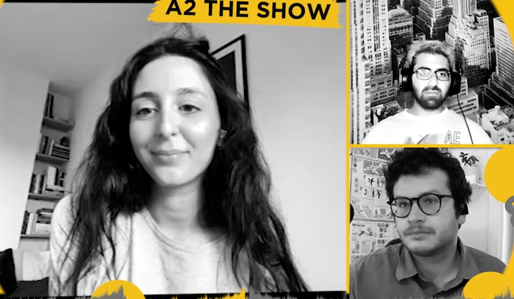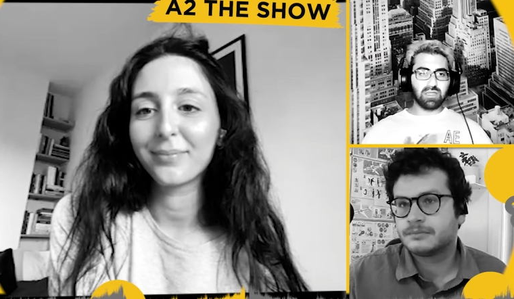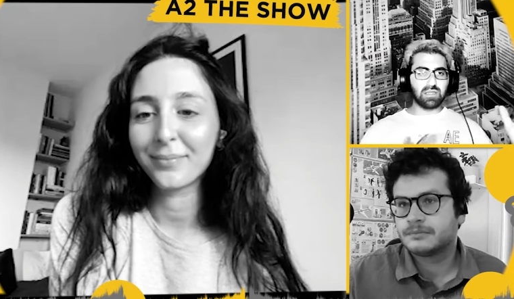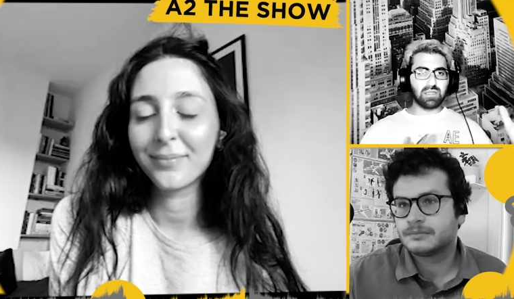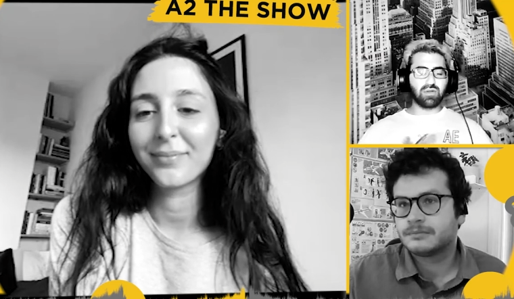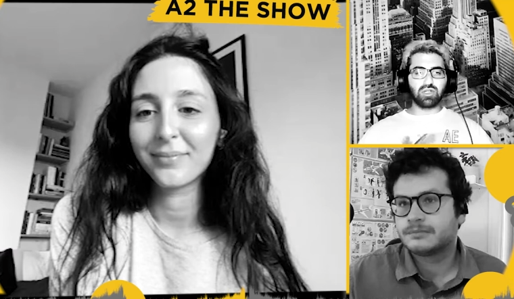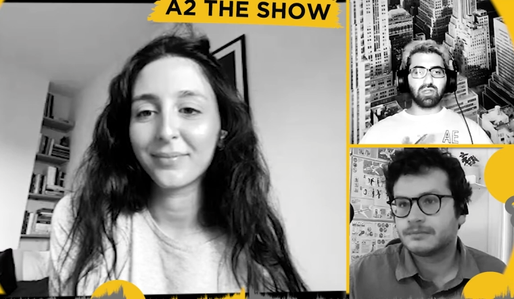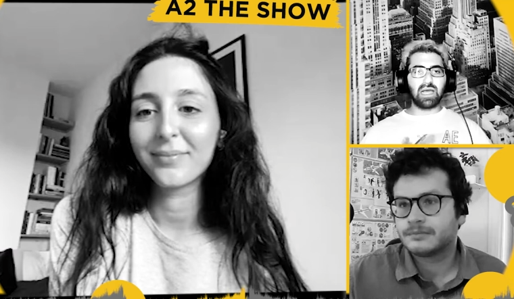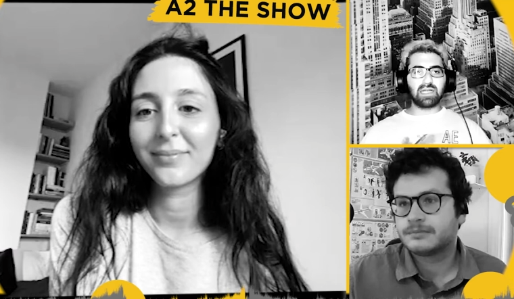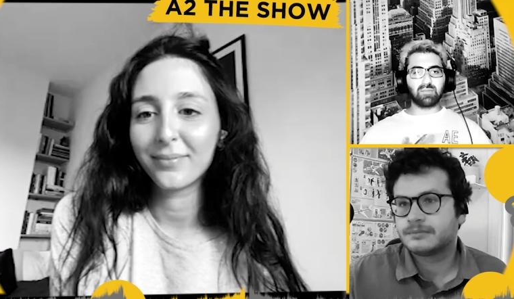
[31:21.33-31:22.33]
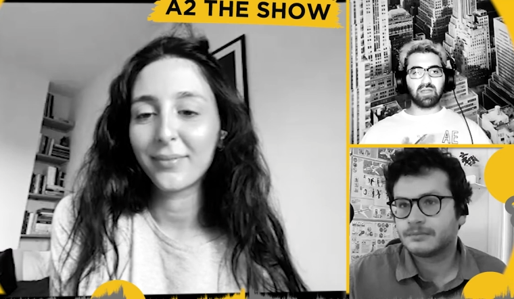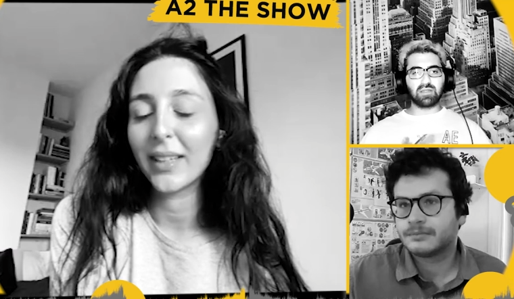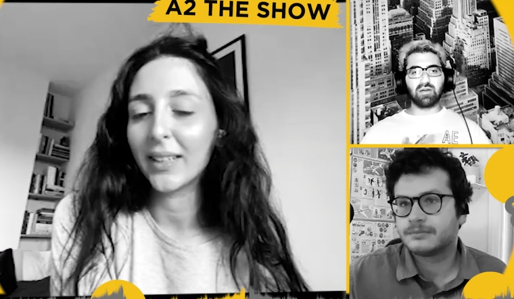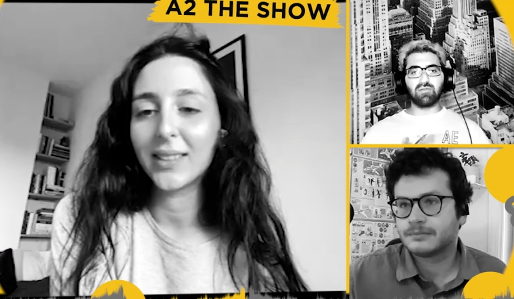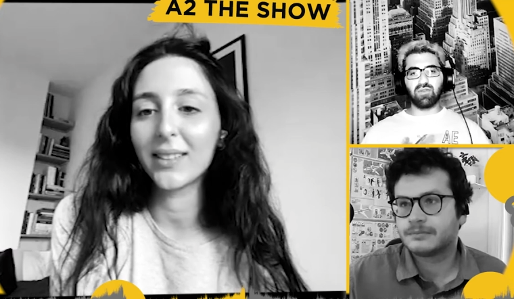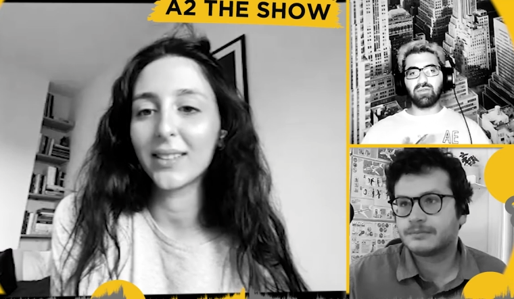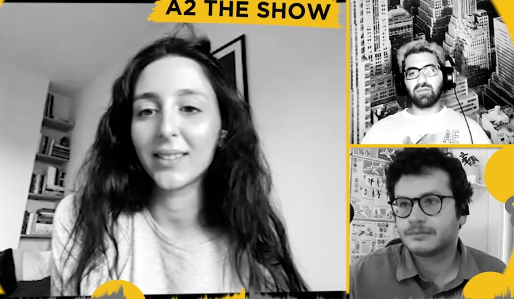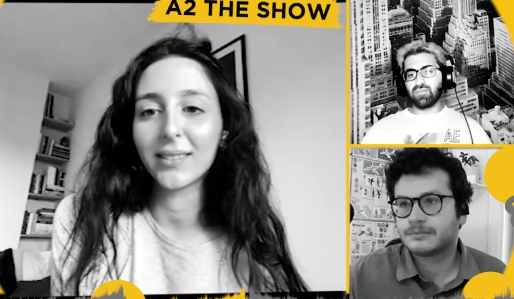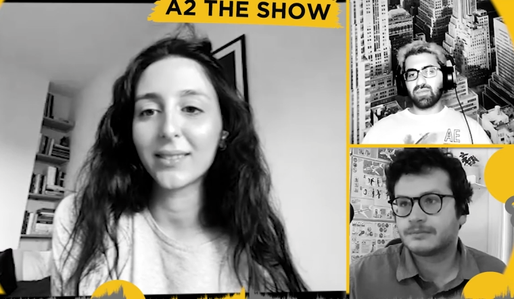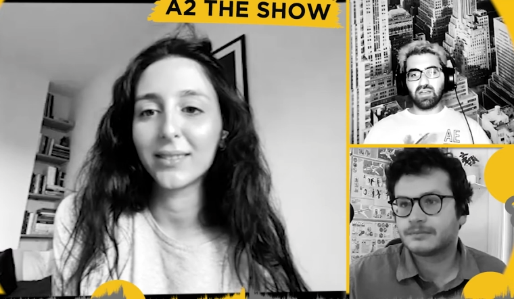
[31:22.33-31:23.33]
Speaker 1: is a crucial aspect of
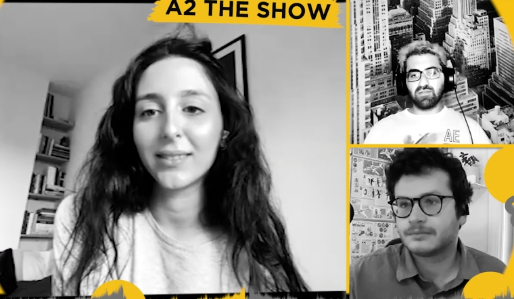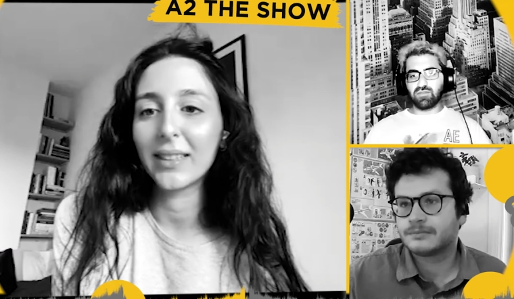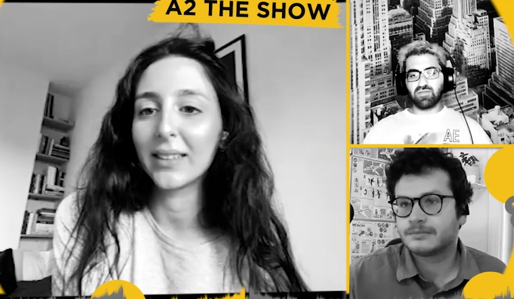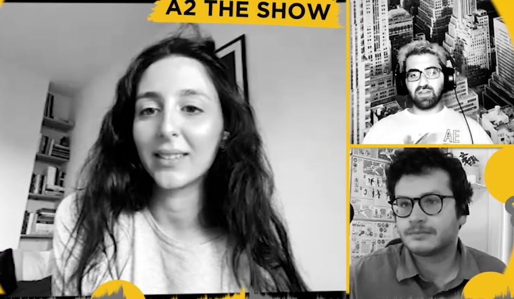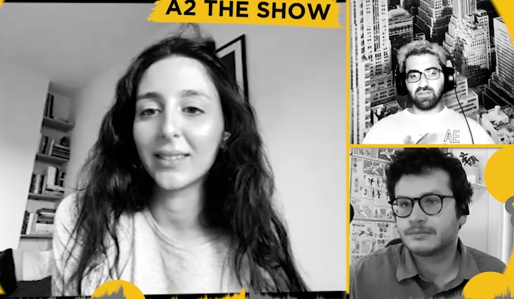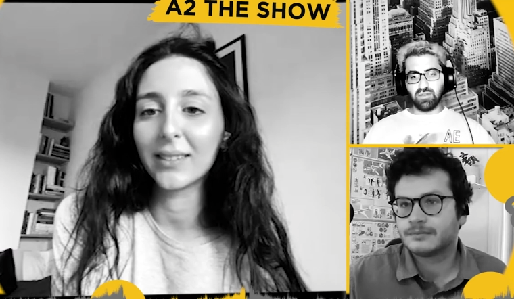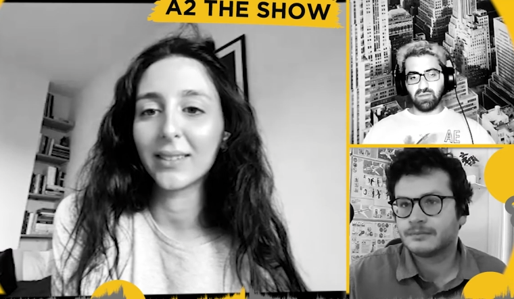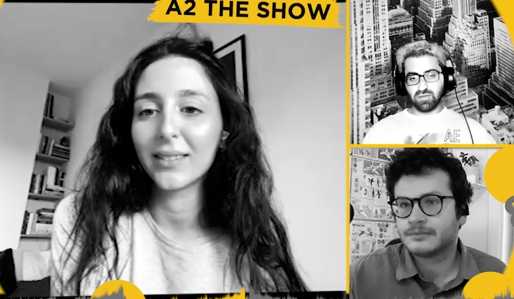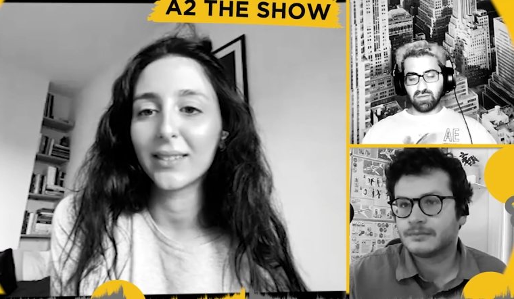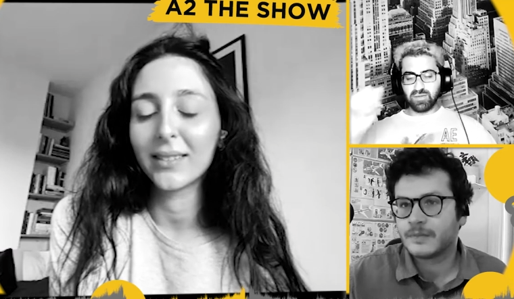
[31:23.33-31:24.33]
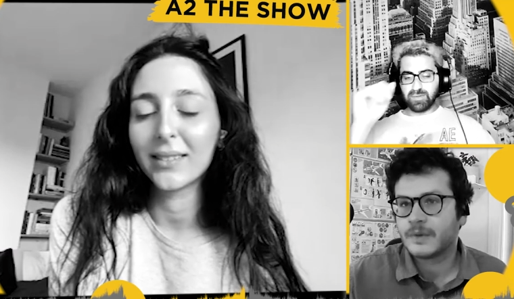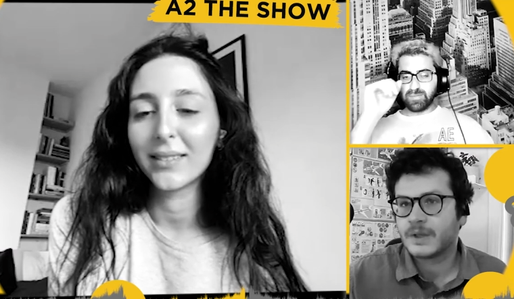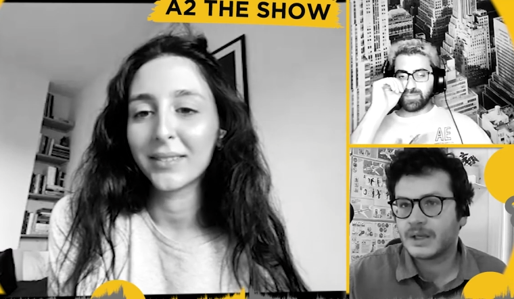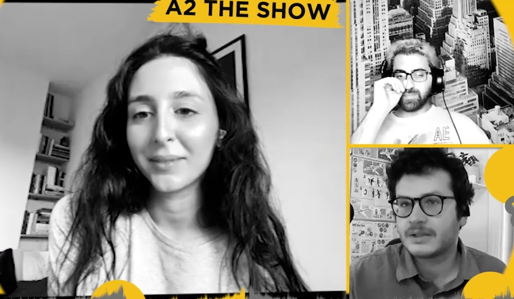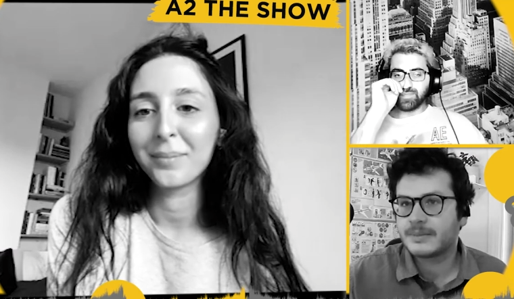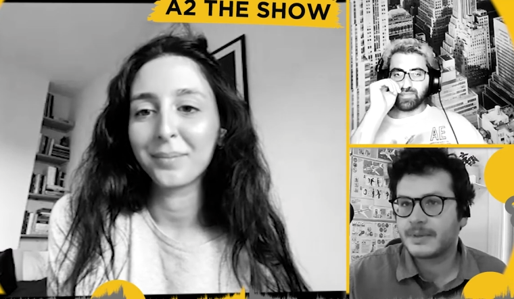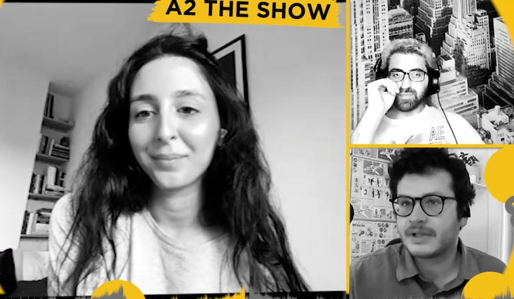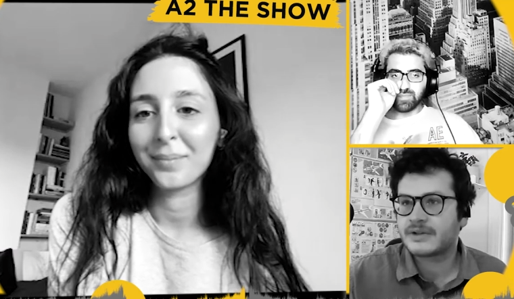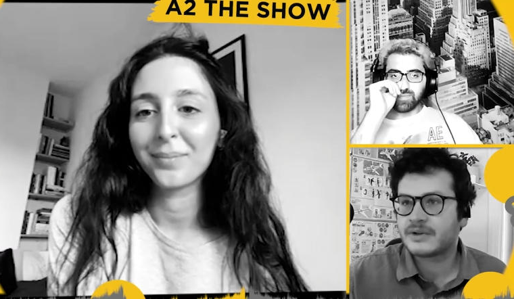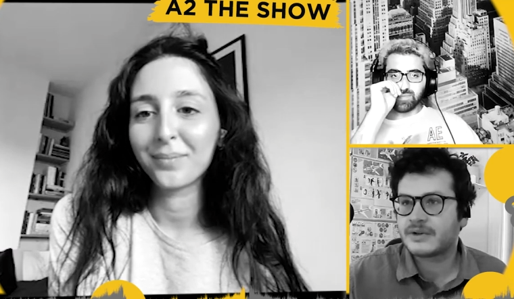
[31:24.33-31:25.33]
of survival.
Speaker 2: It
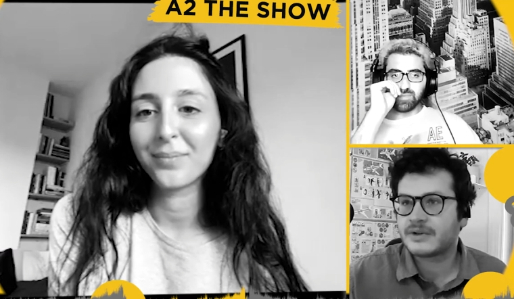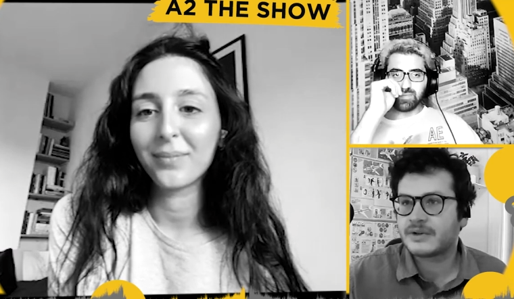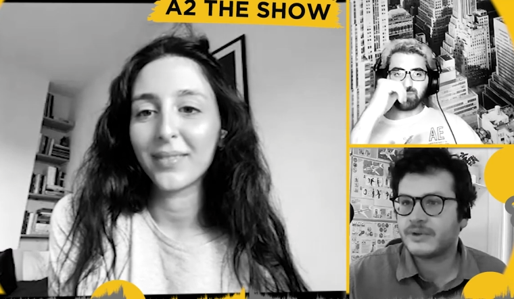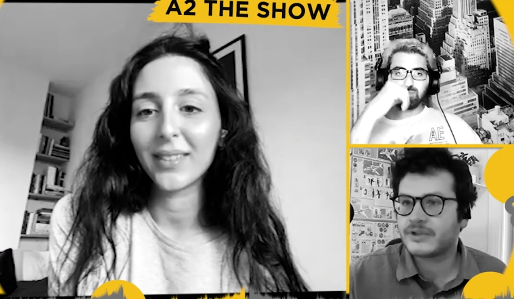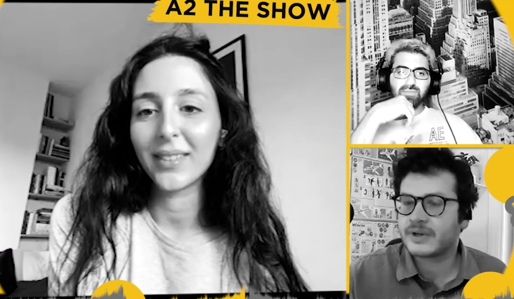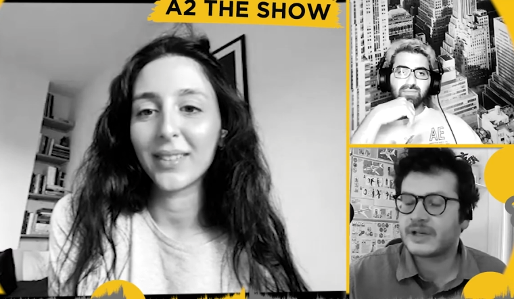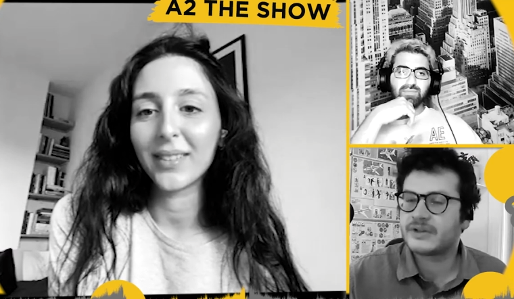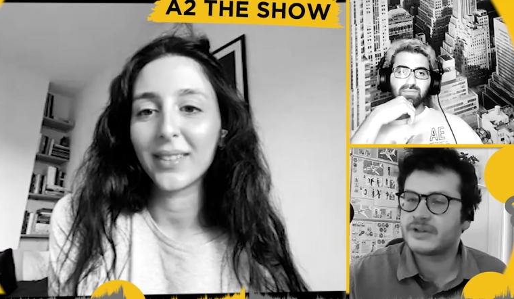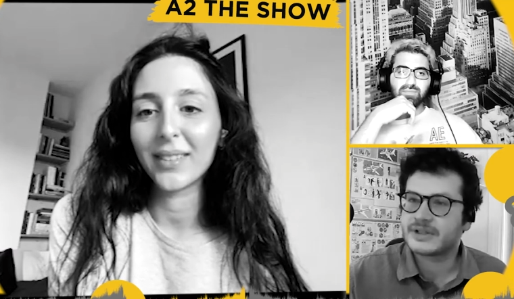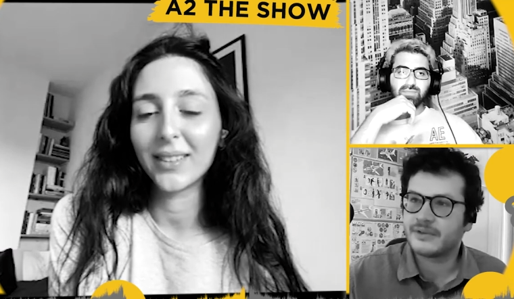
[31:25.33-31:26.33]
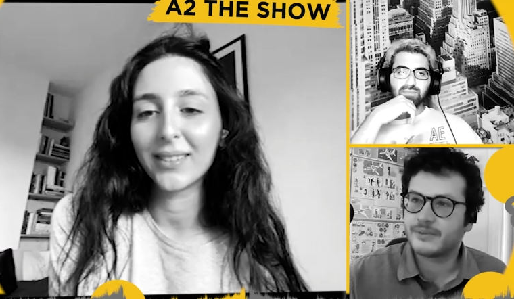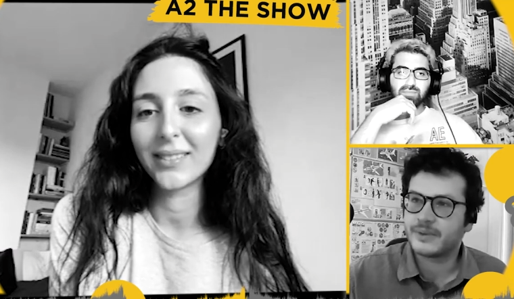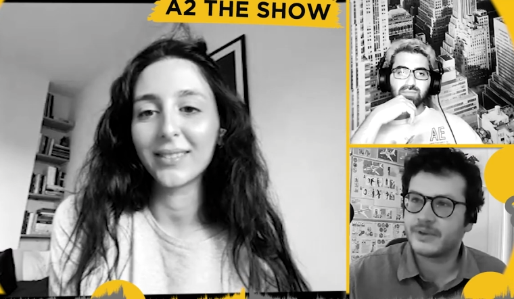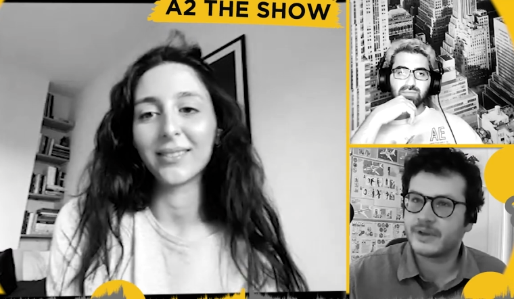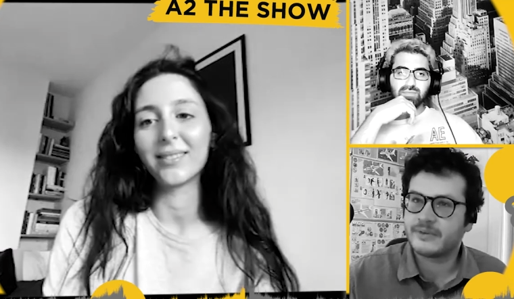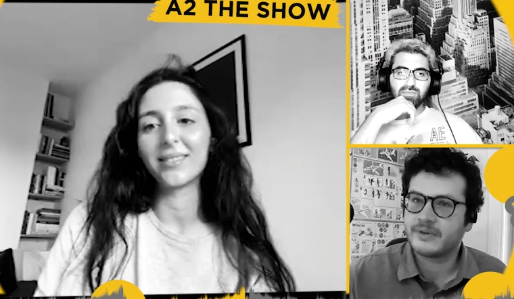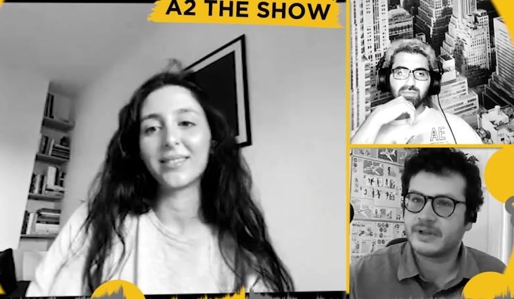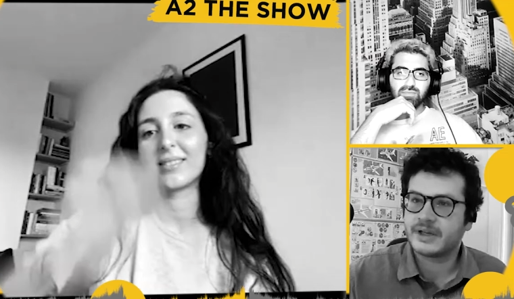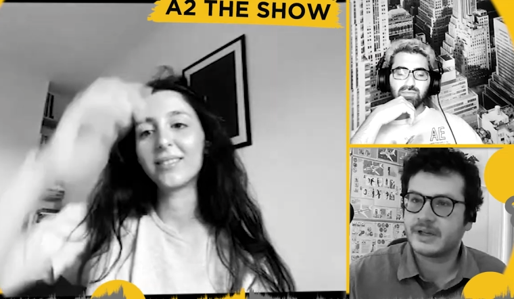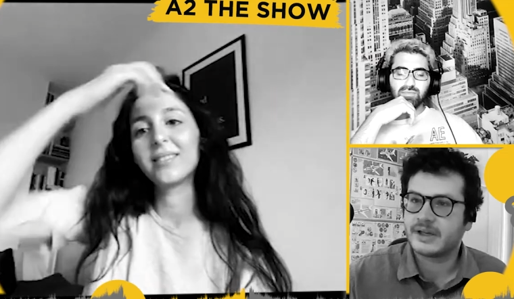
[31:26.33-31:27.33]
depends on who you surround yourself with. I feel
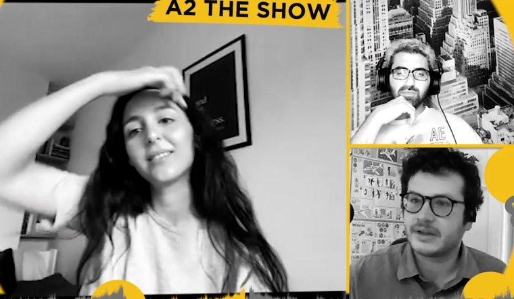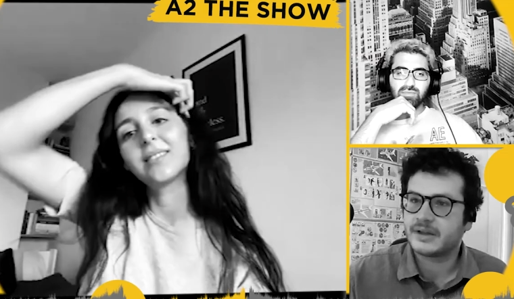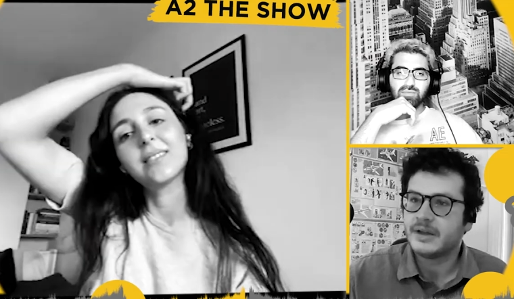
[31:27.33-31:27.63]
like, and